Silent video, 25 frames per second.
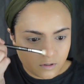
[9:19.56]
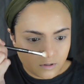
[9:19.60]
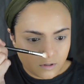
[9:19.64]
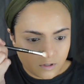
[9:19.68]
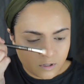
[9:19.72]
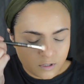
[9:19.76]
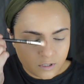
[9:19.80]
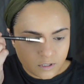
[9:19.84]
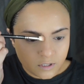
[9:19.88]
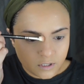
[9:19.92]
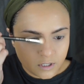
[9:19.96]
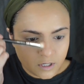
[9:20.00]

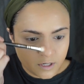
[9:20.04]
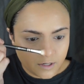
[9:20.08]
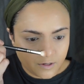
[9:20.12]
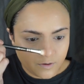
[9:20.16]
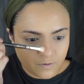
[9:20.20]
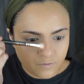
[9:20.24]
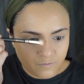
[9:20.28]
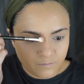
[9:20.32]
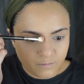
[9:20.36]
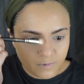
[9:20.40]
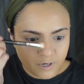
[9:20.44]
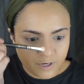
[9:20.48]
the side
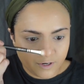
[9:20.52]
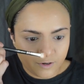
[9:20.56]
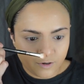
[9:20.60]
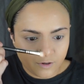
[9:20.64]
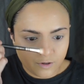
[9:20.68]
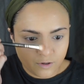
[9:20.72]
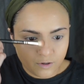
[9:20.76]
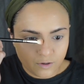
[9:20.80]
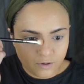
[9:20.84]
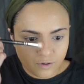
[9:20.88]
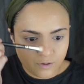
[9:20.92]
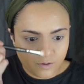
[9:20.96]
of my
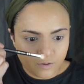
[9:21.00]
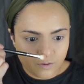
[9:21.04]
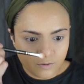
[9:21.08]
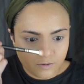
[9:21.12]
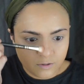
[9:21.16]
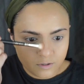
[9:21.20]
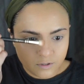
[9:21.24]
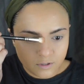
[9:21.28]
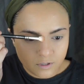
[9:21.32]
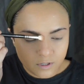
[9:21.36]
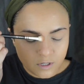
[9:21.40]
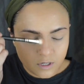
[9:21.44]

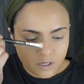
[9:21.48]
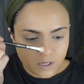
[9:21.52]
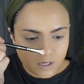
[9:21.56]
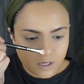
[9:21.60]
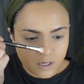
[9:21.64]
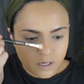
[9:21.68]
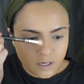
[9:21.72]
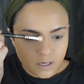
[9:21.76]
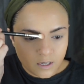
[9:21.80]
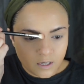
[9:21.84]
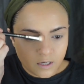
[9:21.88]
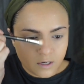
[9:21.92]
nose.
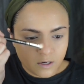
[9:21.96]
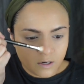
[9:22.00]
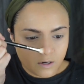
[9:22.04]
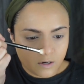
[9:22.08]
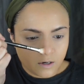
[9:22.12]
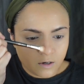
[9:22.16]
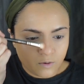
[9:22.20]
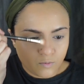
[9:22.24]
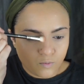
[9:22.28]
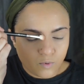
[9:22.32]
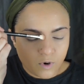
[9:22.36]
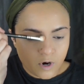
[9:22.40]

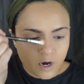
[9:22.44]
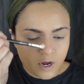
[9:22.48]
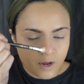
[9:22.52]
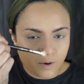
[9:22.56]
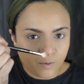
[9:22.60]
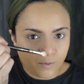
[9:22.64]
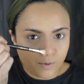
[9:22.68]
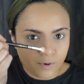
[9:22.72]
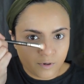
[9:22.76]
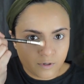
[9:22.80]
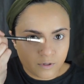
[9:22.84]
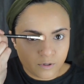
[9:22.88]
What I
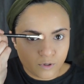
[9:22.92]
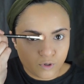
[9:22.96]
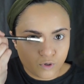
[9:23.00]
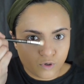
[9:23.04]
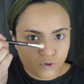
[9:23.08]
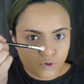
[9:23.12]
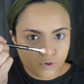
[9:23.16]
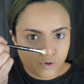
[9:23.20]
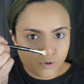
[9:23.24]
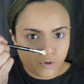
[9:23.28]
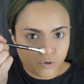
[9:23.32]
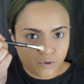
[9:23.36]
want
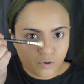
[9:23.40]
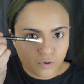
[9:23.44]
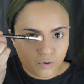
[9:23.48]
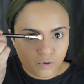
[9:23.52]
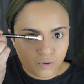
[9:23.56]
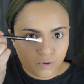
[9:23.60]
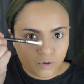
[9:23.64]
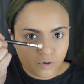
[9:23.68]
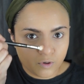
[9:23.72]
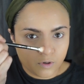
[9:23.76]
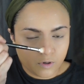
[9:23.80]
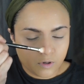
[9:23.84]

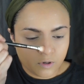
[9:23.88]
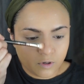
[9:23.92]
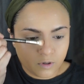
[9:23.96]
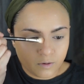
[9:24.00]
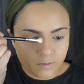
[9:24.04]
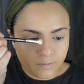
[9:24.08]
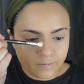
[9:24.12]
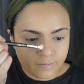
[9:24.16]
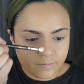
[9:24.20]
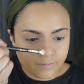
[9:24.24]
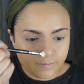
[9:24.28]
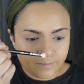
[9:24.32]
to
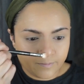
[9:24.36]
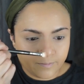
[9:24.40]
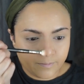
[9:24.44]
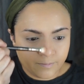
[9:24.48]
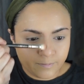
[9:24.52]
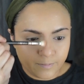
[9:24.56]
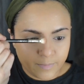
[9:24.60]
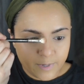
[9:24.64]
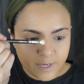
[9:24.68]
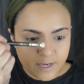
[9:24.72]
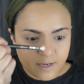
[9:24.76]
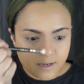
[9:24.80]

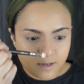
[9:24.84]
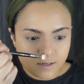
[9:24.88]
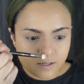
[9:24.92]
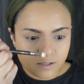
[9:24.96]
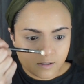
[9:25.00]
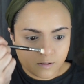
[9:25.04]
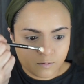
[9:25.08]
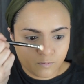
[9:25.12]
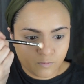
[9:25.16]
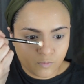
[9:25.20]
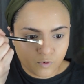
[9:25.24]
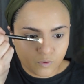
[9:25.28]
make
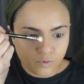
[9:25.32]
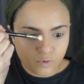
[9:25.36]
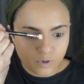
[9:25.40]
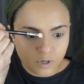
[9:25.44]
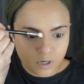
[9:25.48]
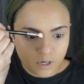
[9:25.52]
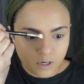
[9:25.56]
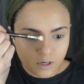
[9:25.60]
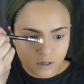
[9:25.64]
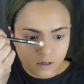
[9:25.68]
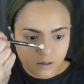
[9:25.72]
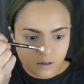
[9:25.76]

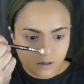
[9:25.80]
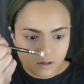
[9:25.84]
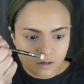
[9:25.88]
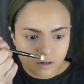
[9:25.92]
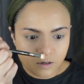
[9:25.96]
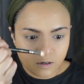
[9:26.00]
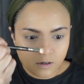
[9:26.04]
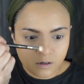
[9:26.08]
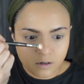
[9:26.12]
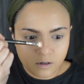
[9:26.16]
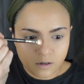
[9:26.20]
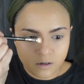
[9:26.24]
smaller.
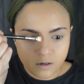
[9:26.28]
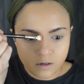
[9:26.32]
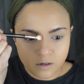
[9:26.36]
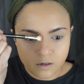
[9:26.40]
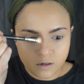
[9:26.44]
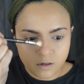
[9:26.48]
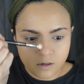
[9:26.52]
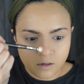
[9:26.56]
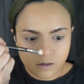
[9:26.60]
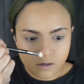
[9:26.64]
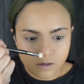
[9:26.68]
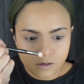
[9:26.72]

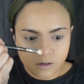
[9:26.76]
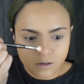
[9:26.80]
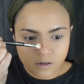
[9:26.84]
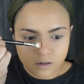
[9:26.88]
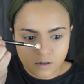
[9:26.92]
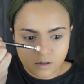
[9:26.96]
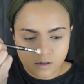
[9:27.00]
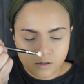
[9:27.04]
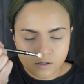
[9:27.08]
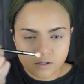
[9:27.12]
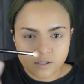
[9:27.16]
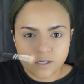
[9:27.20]

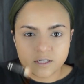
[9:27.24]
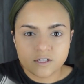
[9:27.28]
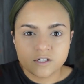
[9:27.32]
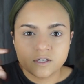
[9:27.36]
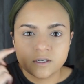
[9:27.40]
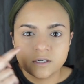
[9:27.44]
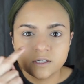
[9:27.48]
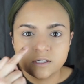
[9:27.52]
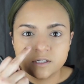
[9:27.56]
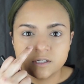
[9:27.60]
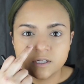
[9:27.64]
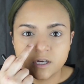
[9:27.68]
So as you
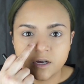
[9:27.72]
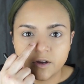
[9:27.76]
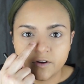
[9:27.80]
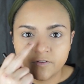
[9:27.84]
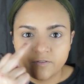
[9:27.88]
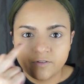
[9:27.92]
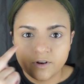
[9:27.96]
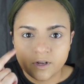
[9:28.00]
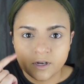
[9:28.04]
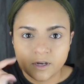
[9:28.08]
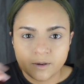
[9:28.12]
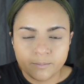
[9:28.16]
can see, I
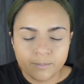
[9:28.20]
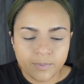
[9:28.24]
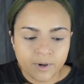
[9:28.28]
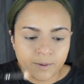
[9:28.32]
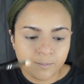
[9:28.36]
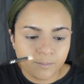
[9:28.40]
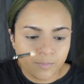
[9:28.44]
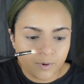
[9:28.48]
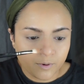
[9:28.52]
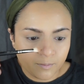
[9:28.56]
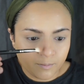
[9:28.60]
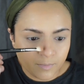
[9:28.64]
have like a
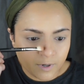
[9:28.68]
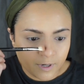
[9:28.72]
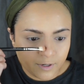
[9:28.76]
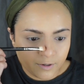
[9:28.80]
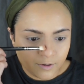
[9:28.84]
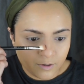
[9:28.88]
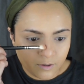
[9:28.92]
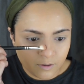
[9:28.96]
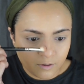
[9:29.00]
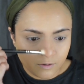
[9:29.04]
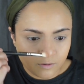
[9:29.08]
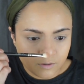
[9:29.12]
bump on my
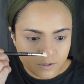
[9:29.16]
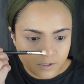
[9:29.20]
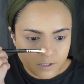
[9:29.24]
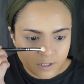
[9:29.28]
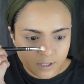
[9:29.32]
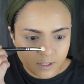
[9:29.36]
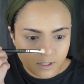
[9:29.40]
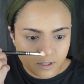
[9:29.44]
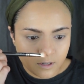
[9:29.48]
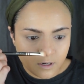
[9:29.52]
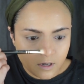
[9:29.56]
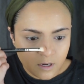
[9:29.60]
nose
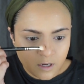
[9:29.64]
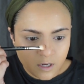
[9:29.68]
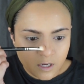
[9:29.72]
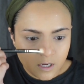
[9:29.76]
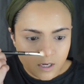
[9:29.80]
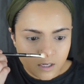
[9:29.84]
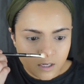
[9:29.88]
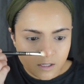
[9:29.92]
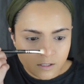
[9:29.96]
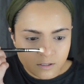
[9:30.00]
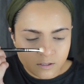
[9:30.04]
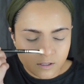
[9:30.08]
here.
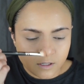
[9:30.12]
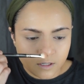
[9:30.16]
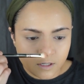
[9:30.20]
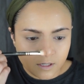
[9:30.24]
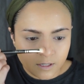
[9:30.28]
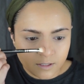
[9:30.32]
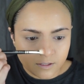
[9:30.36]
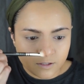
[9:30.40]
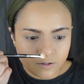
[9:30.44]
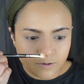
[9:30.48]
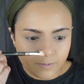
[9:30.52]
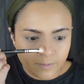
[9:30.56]
So I
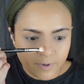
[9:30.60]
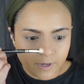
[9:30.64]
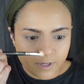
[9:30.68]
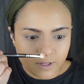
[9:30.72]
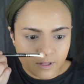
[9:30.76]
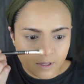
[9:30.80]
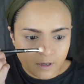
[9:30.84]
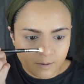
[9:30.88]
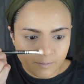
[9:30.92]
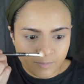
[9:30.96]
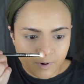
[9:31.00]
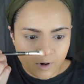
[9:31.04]
like to make
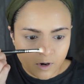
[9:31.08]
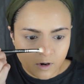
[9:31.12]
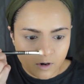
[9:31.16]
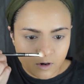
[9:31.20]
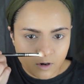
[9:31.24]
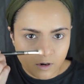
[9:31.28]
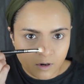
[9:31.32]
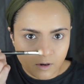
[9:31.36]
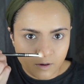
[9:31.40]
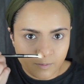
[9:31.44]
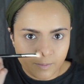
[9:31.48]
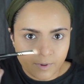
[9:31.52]
that
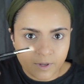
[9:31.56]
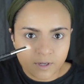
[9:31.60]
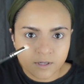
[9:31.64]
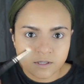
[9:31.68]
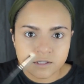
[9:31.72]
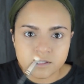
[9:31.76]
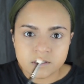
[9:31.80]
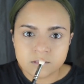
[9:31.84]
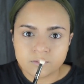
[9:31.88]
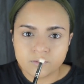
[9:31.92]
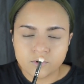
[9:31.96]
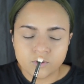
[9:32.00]
part a bit
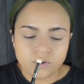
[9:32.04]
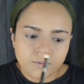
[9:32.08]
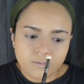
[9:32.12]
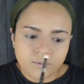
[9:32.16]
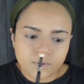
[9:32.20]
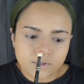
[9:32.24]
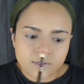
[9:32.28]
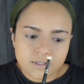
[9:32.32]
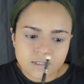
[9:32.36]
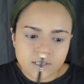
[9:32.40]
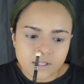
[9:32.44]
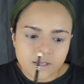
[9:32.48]
smaller.
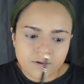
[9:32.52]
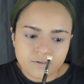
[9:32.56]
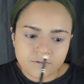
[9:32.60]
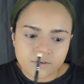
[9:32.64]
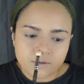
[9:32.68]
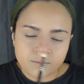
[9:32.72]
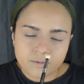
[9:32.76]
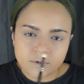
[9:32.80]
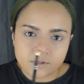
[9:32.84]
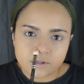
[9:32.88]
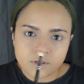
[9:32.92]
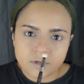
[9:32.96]
What's left,
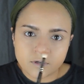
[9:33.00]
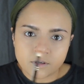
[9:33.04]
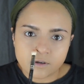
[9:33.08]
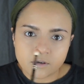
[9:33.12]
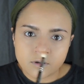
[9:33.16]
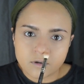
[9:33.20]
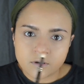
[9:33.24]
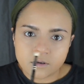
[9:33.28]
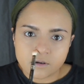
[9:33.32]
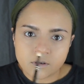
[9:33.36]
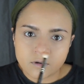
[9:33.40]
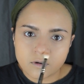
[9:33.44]
I'm gonna
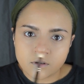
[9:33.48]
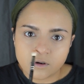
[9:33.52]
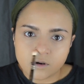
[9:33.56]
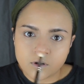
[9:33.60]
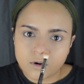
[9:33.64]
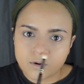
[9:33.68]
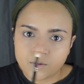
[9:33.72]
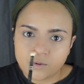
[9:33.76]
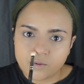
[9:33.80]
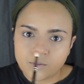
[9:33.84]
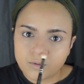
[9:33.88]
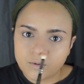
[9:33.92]

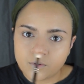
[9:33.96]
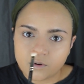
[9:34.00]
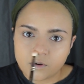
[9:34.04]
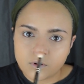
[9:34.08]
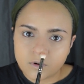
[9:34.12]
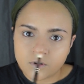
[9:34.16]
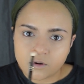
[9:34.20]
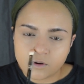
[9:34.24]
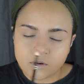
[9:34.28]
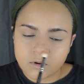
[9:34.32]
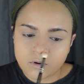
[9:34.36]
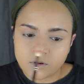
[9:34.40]
go
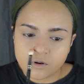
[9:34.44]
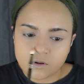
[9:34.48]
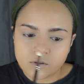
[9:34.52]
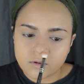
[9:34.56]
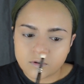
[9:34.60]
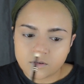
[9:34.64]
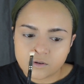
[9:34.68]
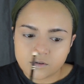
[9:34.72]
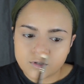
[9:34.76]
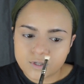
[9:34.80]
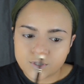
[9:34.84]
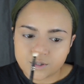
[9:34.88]
on
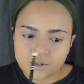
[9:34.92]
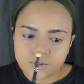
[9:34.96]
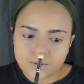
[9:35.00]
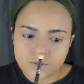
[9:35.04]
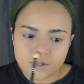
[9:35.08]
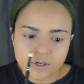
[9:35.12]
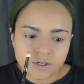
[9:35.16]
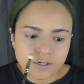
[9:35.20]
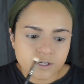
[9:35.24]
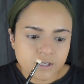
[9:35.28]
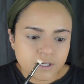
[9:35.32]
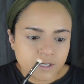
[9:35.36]
to
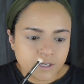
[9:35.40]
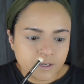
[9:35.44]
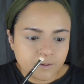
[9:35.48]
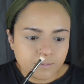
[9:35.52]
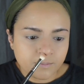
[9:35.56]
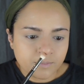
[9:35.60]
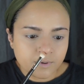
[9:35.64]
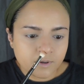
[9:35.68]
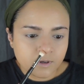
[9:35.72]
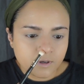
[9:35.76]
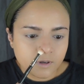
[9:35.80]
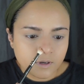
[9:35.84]
the tip.